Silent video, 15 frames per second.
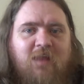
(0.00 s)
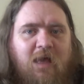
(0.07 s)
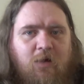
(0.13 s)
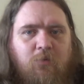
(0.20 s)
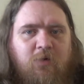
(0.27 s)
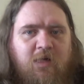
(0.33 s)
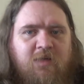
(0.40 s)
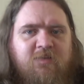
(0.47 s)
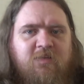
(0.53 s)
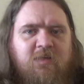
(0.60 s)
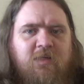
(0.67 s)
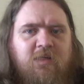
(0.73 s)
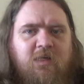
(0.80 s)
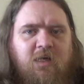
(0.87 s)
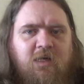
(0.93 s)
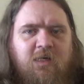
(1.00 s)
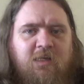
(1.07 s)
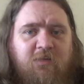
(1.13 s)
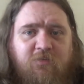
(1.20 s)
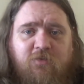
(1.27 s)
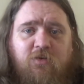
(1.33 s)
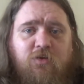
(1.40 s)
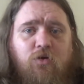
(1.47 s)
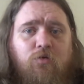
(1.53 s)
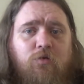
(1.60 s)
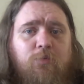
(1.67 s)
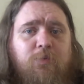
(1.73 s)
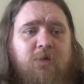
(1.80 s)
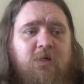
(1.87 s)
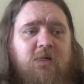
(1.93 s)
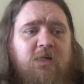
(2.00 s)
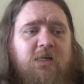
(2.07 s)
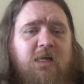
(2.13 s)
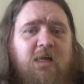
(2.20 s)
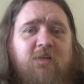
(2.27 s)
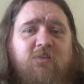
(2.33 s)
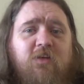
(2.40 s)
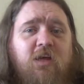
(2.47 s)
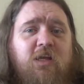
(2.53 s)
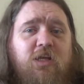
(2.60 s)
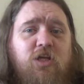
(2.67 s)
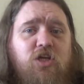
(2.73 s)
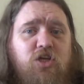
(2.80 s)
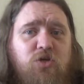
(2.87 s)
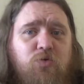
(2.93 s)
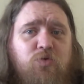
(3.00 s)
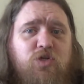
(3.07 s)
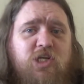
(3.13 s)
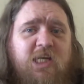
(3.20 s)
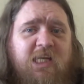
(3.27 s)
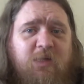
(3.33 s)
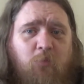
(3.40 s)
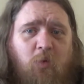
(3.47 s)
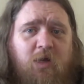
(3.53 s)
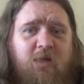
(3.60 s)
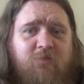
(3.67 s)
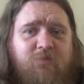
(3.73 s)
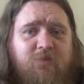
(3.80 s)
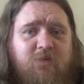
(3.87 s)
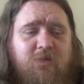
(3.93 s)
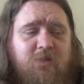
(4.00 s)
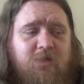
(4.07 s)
now hitting Eastern Europe is a huge heat wave.